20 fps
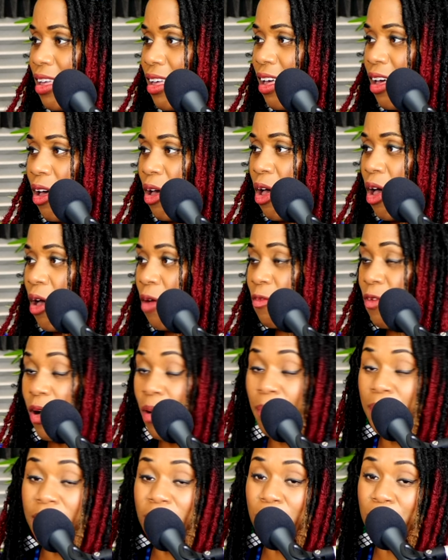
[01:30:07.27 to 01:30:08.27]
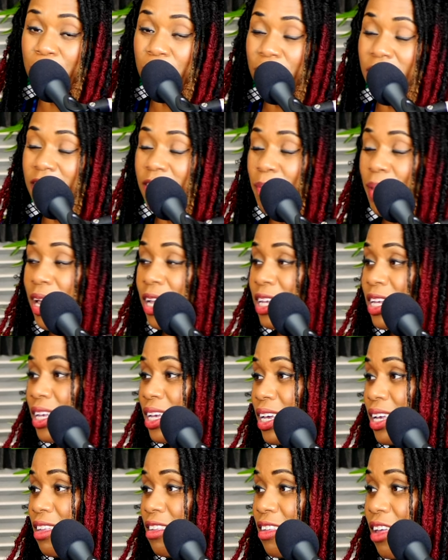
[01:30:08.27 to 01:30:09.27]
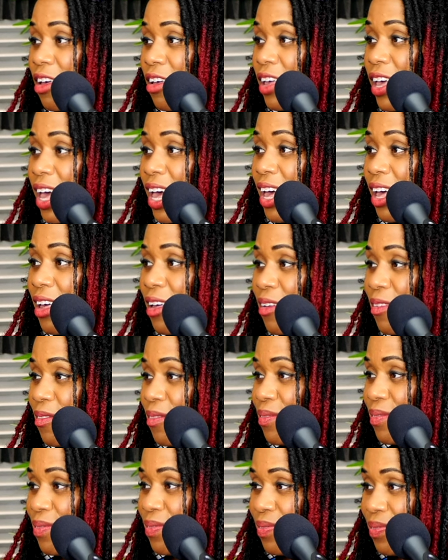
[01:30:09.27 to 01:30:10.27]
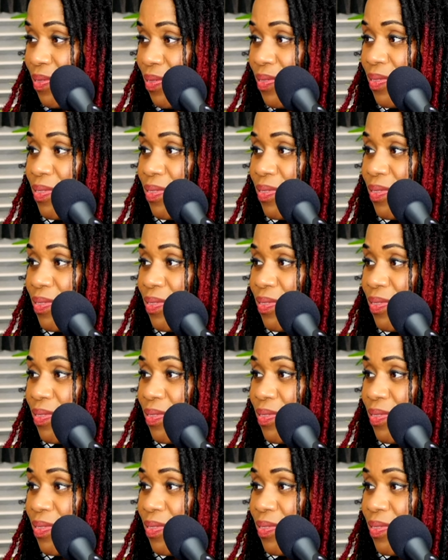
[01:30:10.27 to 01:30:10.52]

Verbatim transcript: Absolutely. Of our people, especially. So, yeah. one hundred percent.